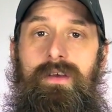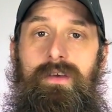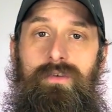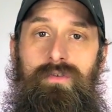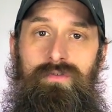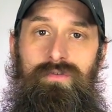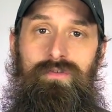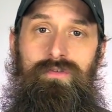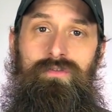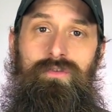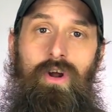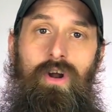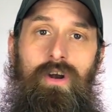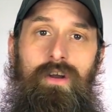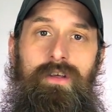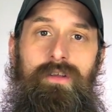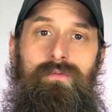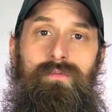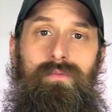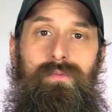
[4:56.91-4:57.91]

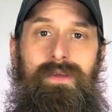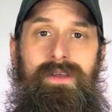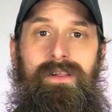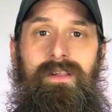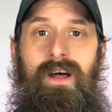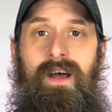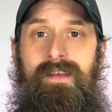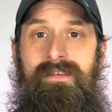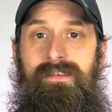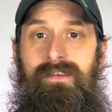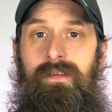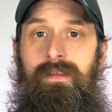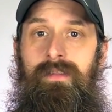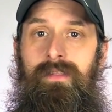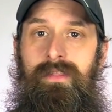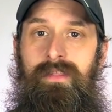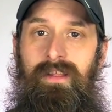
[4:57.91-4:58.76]
started realizing